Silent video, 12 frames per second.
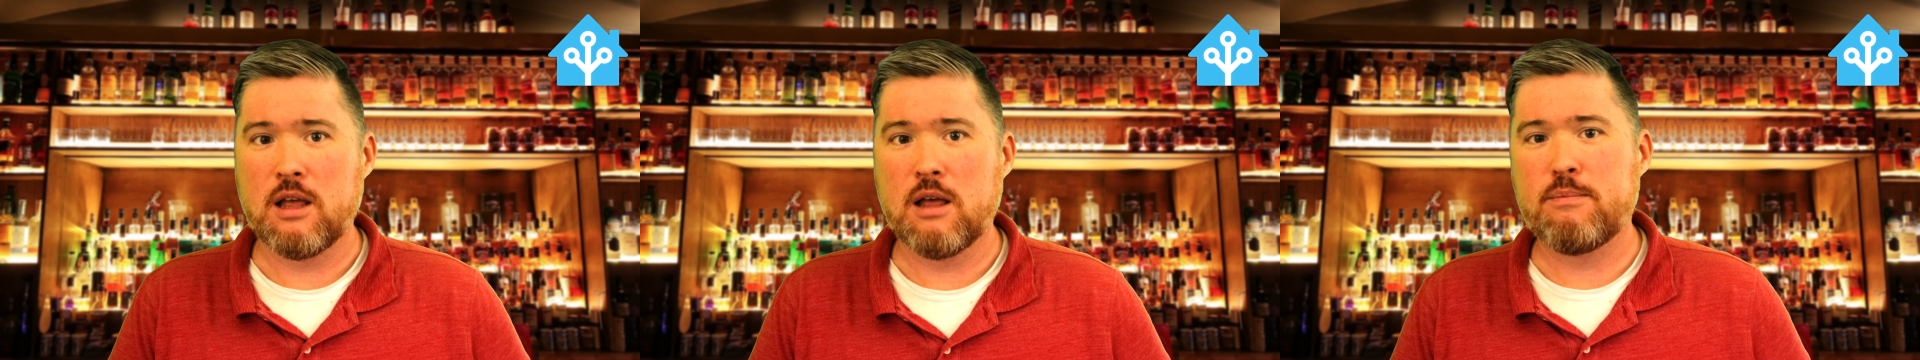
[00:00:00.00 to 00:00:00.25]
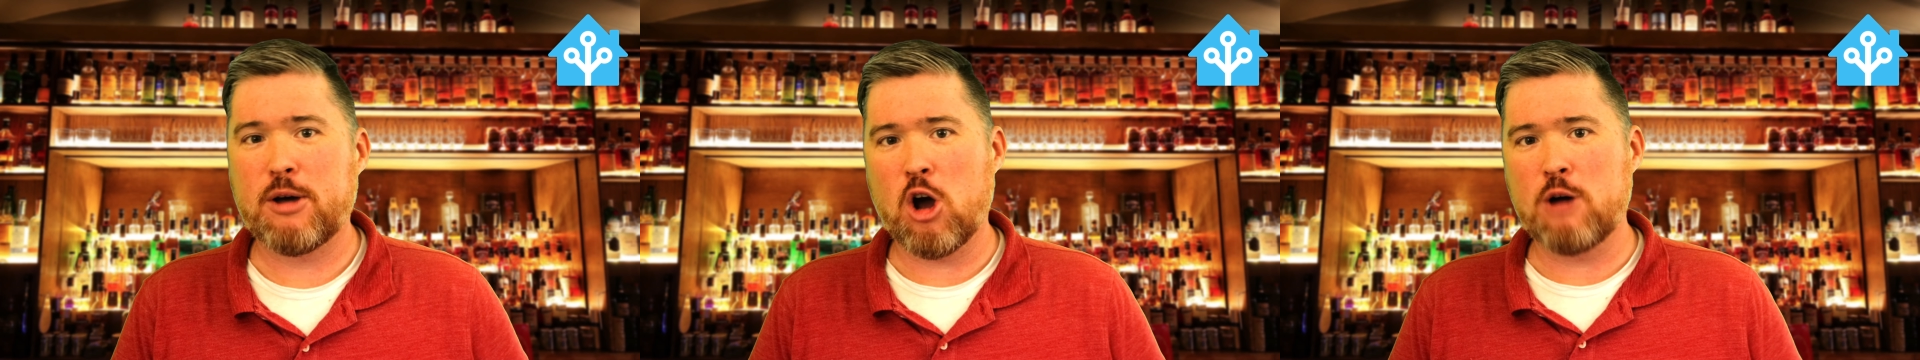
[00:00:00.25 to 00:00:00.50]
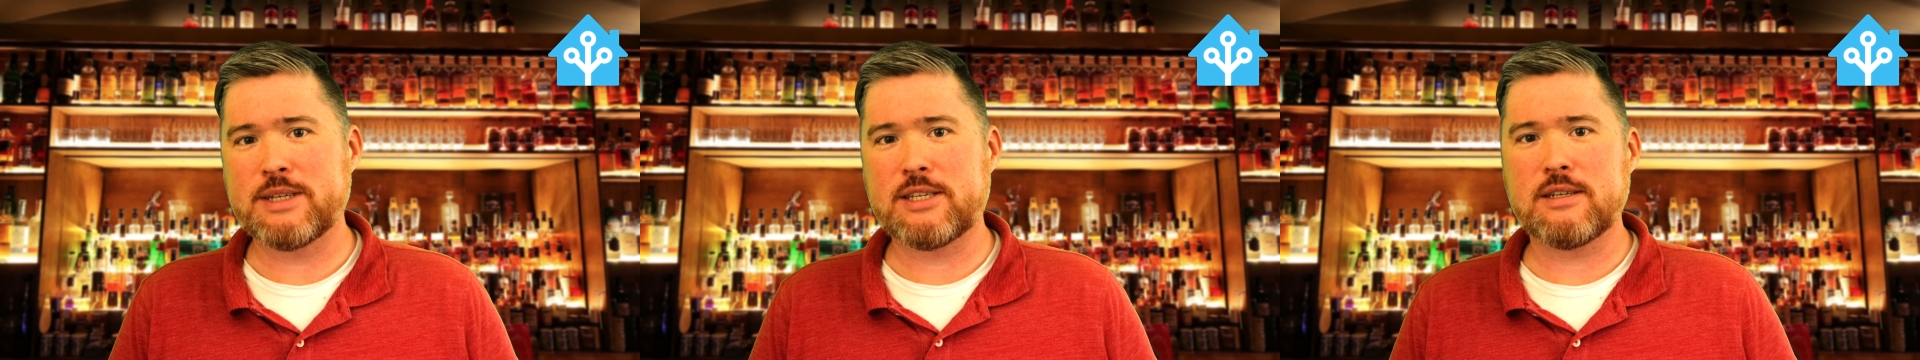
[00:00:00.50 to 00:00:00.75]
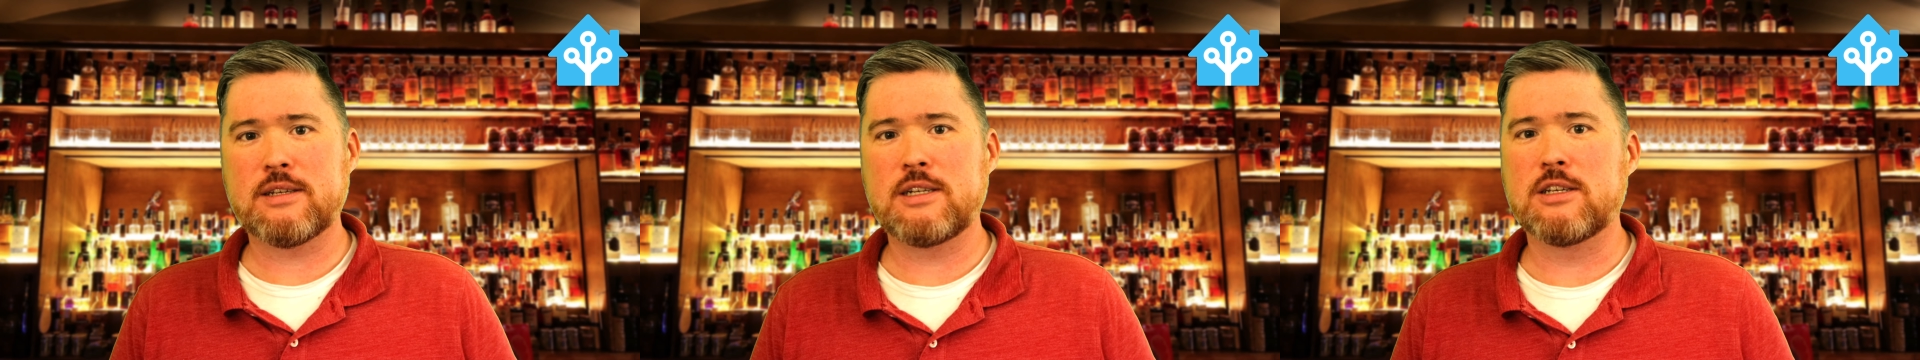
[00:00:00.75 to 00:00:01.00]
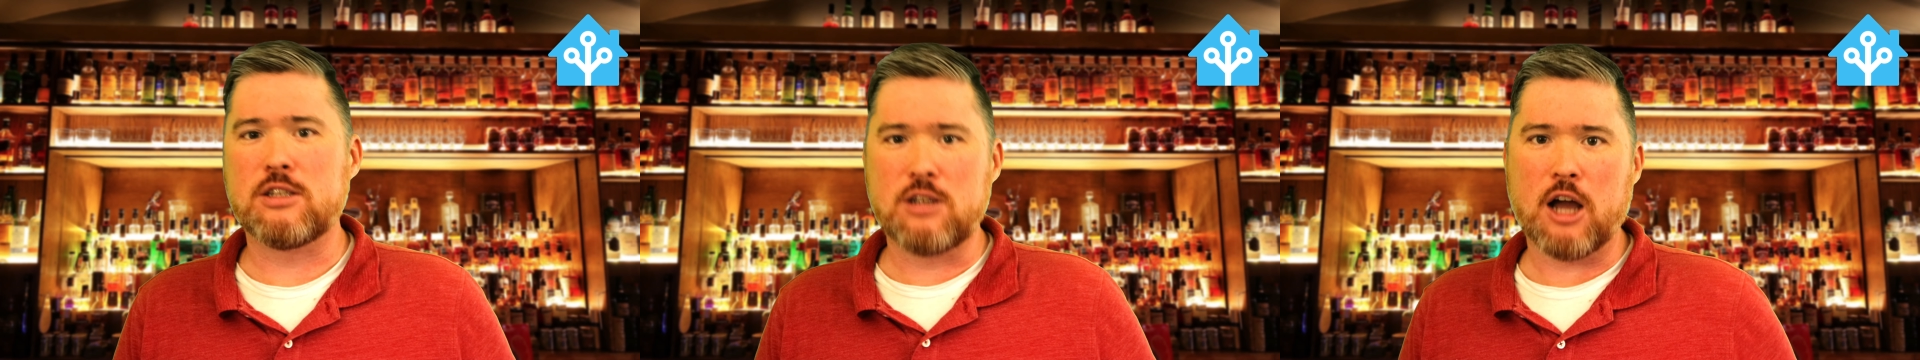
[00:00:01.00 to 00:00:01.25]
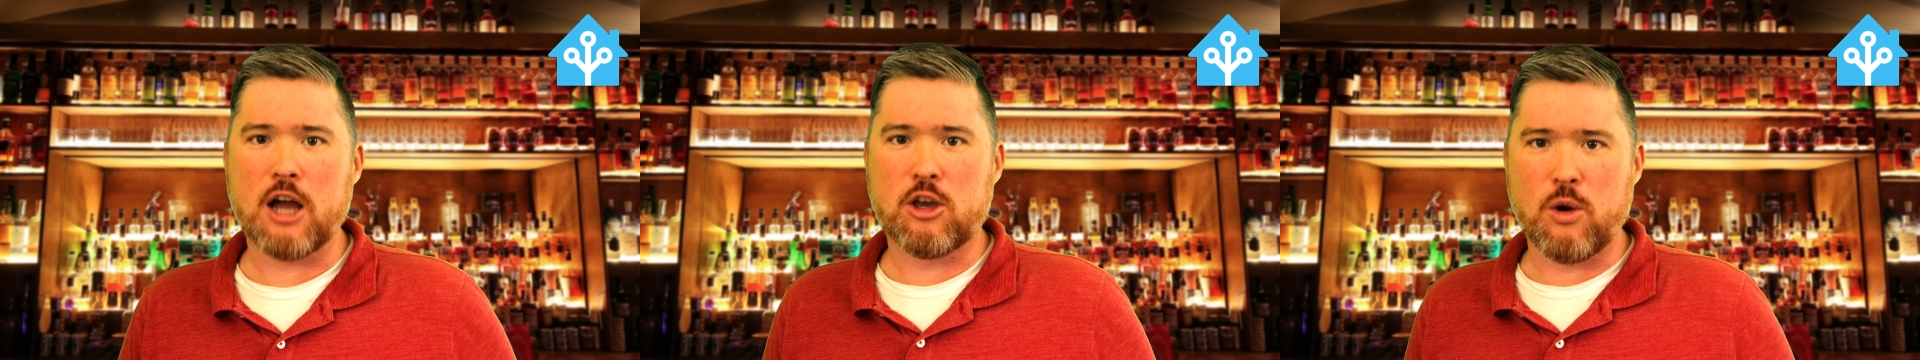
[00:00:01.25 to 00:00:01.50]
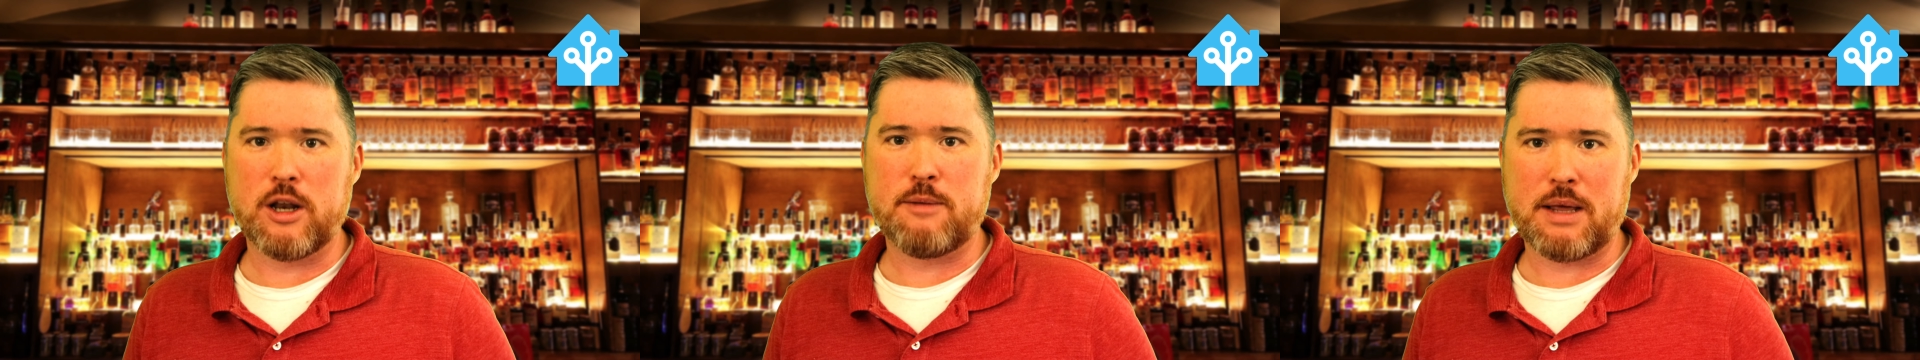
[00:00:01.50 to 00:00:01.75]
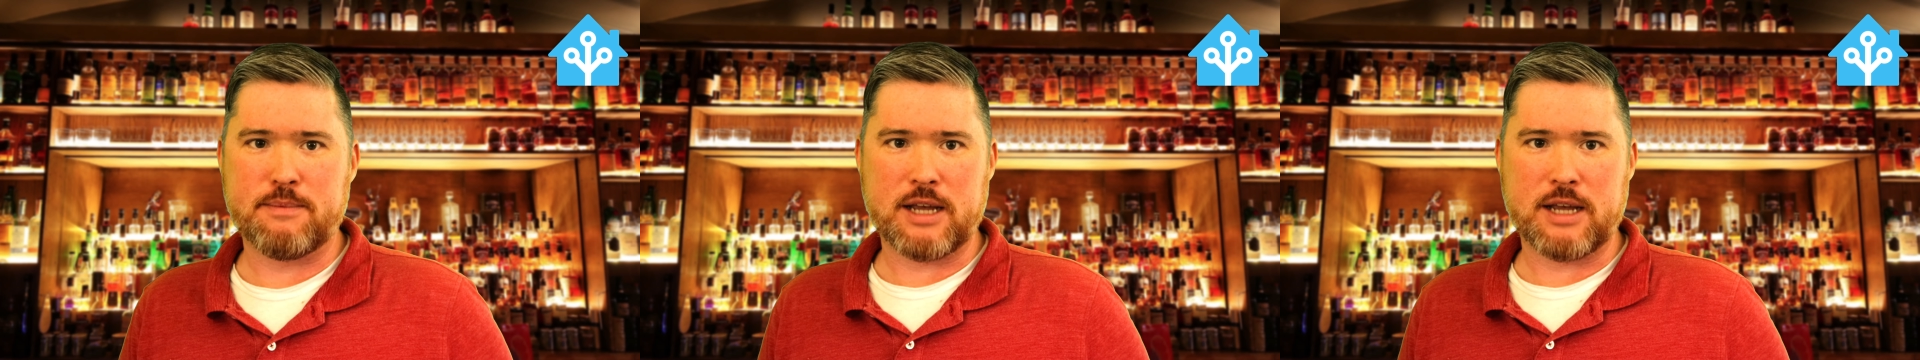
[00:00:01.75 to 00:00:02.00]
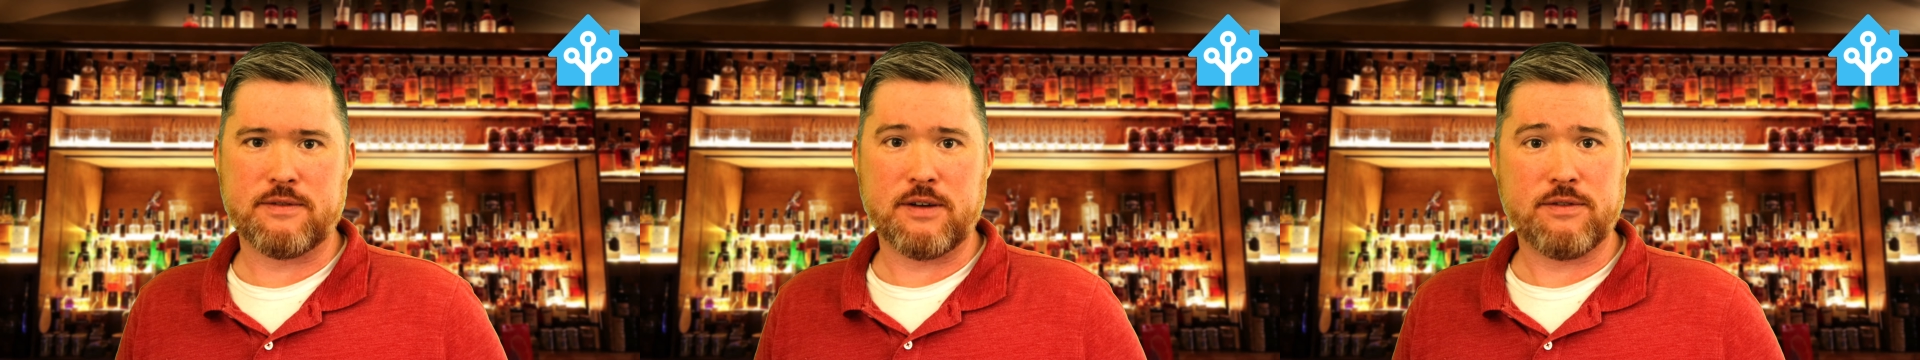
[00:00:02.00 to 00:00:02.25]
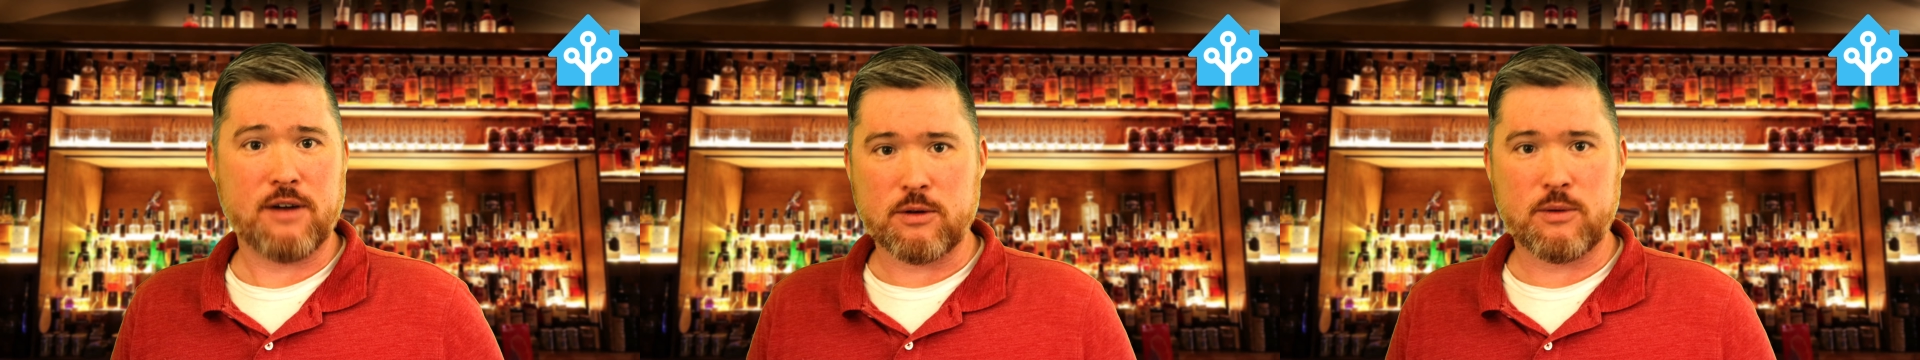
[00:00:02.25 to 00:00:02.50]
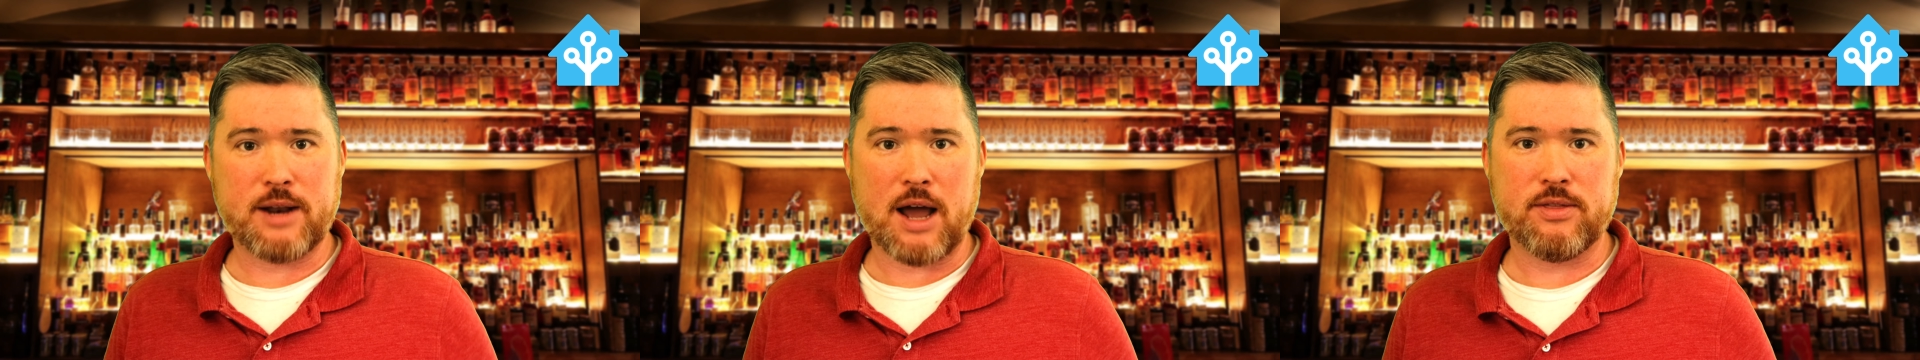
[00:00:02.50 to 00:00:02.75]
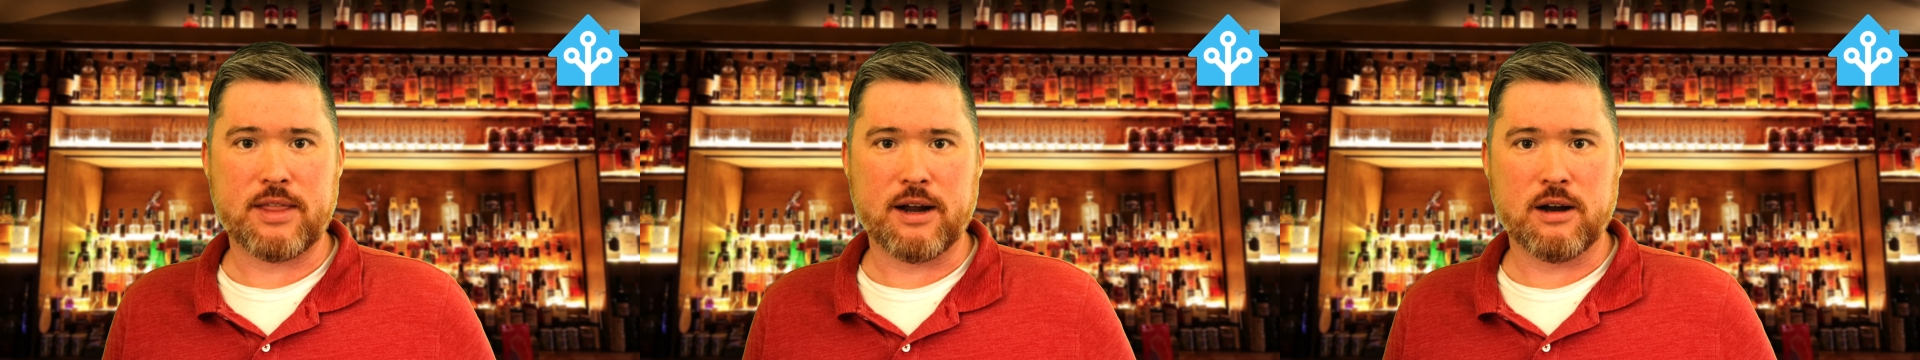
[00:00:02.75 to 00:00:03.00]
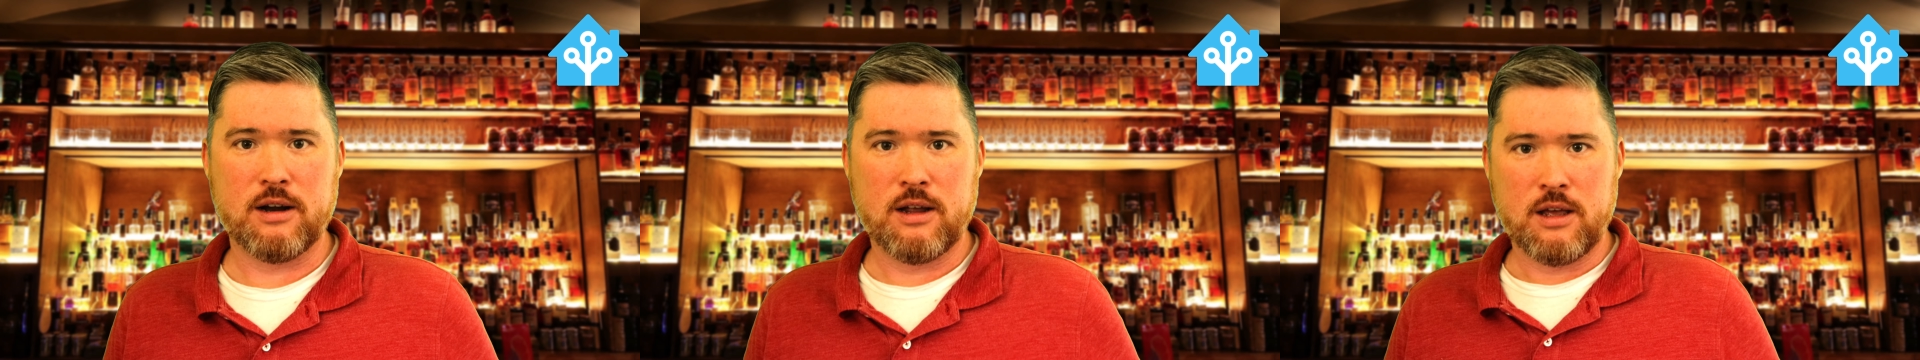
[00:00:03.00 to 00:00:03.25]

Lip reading: But Home Assistant is not going to be the best fit for everyone out there.